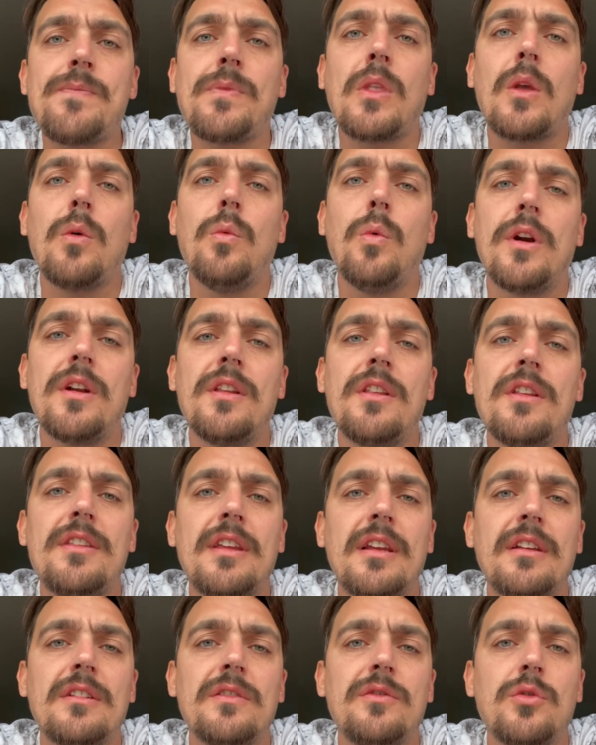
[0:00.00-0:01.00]
one of the
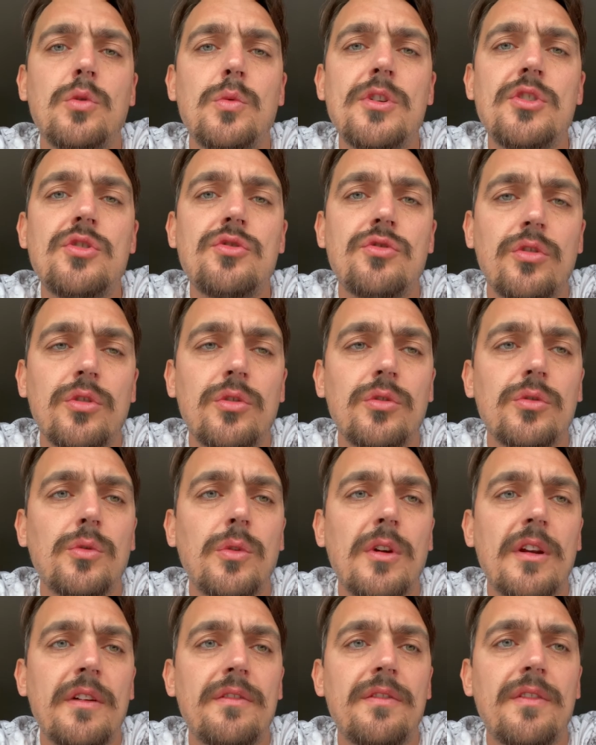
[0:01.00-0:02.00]
things I've always struggled
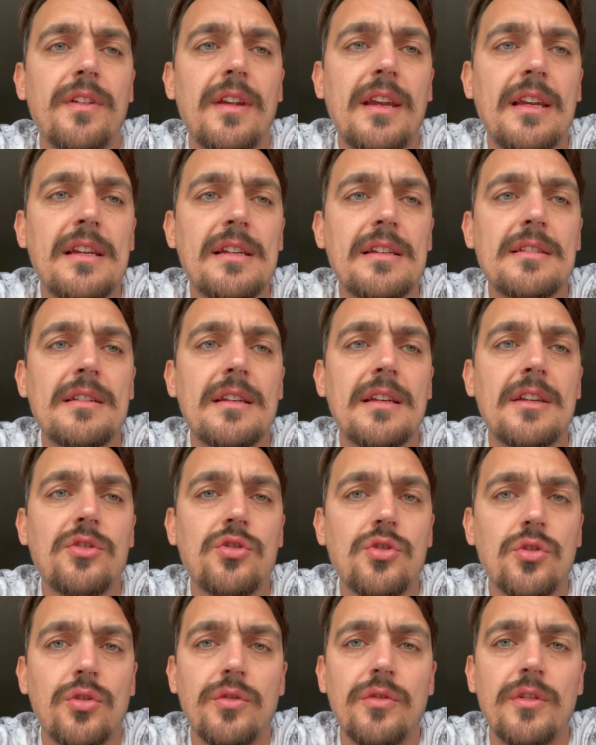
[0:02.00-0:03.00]
with is
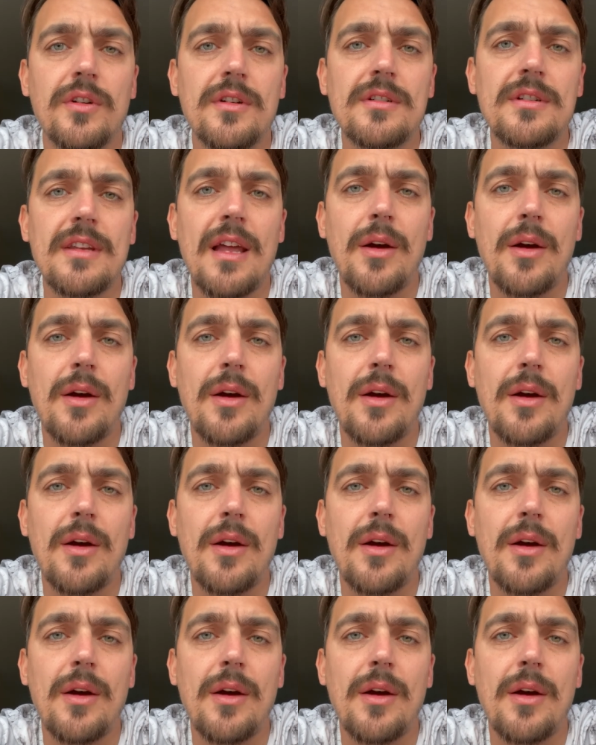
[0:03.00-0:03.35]
endurance.